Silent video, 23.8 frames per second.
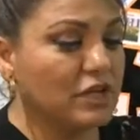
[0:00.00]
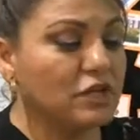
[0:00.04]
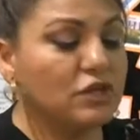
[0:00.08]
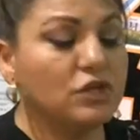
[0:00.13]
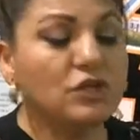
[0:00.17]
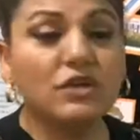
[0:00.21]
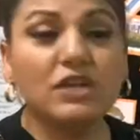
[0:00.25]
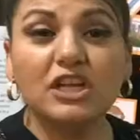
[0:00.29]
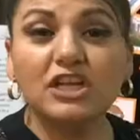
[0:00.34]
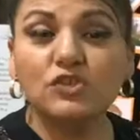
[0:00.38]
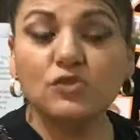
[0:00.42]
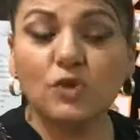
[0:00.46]

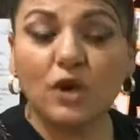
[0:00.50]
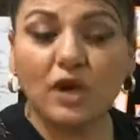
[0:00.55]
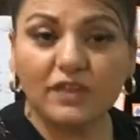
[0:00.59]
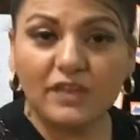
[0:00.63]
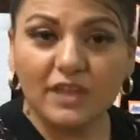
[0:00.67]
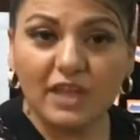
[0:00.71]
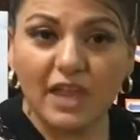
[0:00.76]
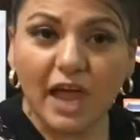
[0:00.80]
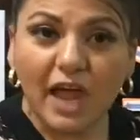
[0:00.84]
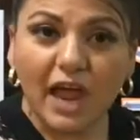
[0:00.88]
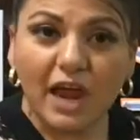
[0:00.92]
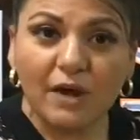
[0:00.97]
You're going to draw
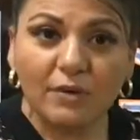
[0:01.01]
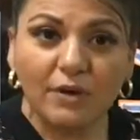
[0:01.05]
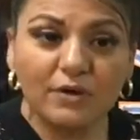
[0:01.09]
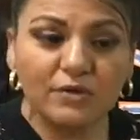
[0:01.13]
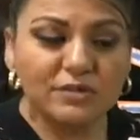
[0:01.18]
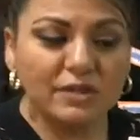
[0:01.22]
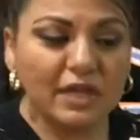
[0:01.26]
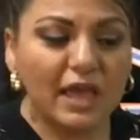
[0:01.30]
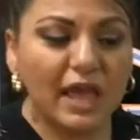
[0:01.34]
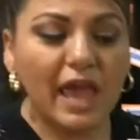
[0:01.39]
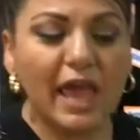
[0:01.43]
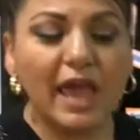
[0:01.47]
the
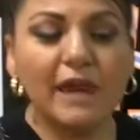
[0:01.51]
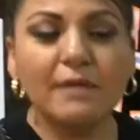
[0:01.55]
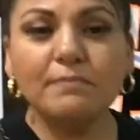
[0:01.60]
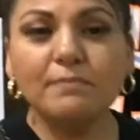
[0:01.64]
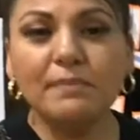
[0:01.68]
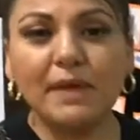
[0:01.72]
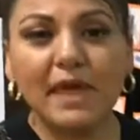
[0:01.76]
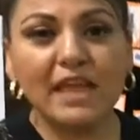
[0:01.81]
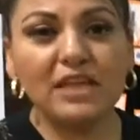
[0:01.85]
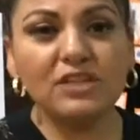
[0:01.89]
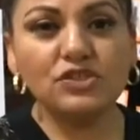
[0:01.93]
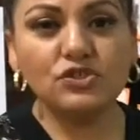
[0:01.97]
arrows, and
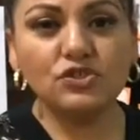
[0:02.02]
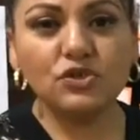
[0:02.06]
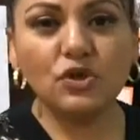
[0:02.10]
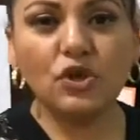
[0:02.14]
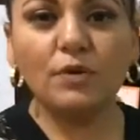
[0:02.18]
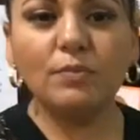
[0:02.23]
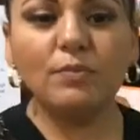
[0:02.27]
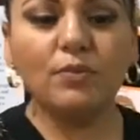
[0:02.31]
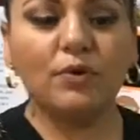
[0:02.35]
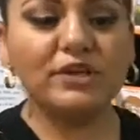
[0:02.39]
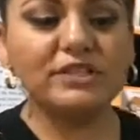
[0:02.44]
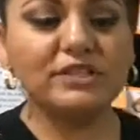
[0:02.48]
make
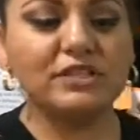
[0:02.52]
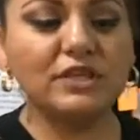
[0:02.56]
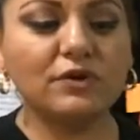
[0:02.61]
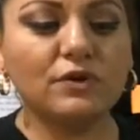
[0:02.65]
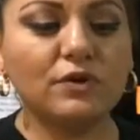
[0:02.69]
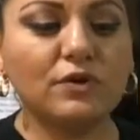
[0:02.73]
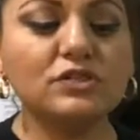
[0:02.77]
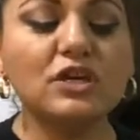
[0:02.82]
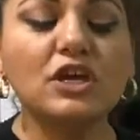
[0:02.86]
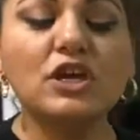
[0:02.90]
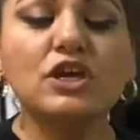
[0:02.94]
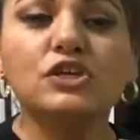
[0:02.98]
sure, boys and
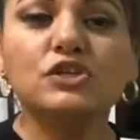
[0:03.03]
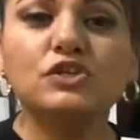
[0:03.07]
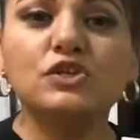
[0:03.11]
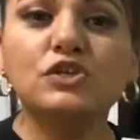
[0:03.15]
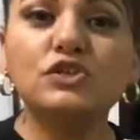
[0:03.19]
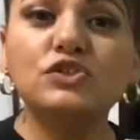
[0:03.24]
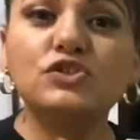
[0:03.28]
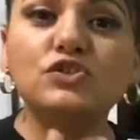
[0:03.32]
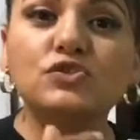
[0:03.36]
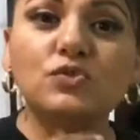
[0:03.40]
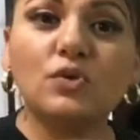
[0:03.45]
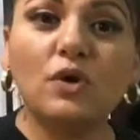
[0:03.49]
girls,
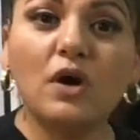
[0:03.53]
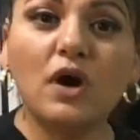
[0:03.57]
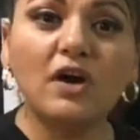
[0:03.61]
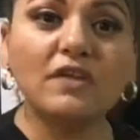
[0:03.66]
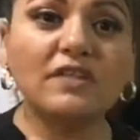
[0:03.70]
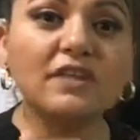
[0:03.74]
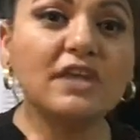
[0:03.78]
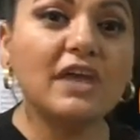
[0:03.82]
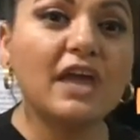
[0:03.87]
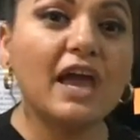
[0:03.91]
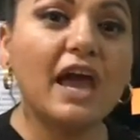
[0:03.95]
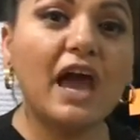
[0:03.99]
you
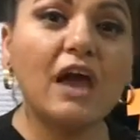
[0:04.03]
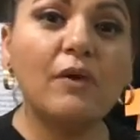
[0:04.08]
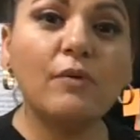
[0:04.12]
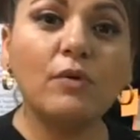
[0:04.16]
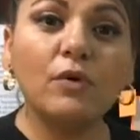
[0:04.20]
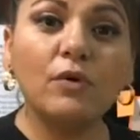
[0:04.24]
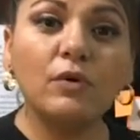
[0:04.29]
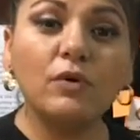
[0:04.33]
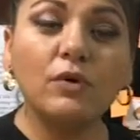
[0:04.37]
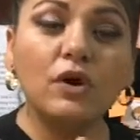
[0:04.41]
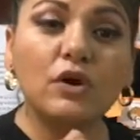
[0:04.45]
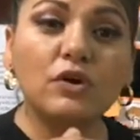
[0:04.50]
draw the
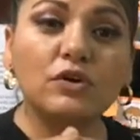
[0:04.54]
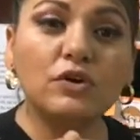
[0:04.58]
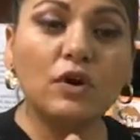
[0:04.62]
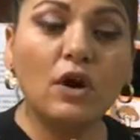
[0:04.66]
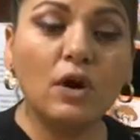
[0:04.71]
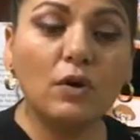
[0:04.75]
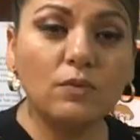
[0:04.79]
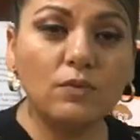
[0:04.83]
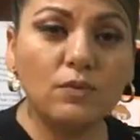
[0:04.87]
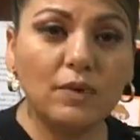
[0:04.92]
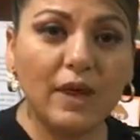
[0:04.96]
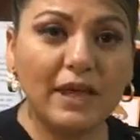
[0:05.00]
arrow
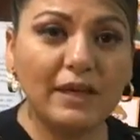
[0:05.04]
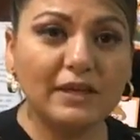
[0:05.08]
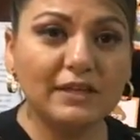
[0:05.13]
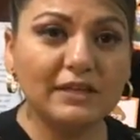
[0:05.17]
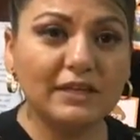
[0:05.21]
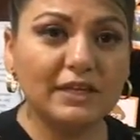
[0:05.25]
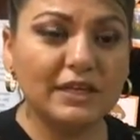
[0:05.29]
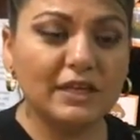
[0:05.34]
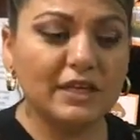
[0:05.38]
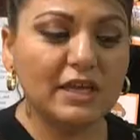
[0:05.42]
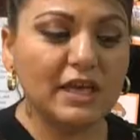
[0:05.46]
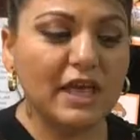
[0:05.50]

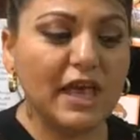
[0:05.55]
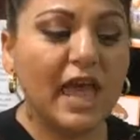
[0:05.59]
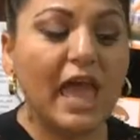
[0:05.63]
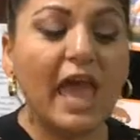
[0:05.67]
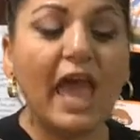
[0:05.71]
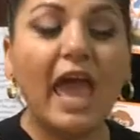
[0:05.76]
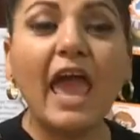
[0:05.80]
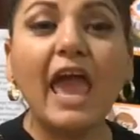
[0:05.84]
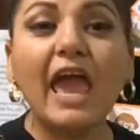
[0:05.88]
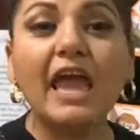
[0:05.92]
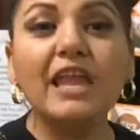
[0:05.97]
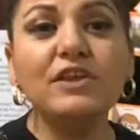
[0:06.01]
correctly
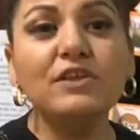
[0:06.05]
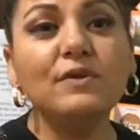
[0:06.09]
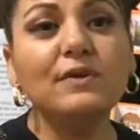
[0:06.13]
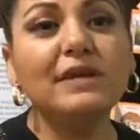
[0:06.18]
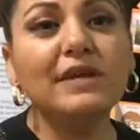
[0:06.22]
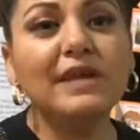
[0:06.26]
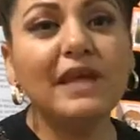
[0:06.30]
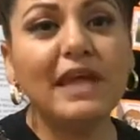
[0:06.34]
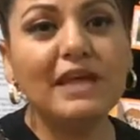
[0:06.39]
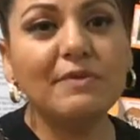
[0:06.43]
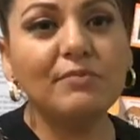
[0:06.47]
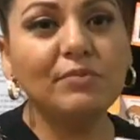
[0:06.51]
and you
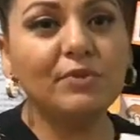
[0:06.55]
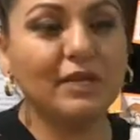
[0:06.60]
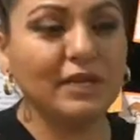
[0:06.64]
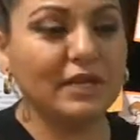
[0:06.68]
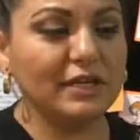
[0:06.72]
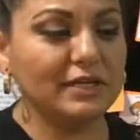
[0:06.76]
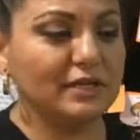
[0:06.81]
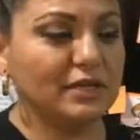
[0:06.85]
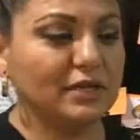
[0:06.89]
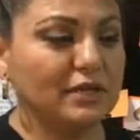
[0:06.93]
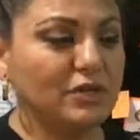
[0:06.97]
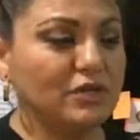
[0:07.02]
label it.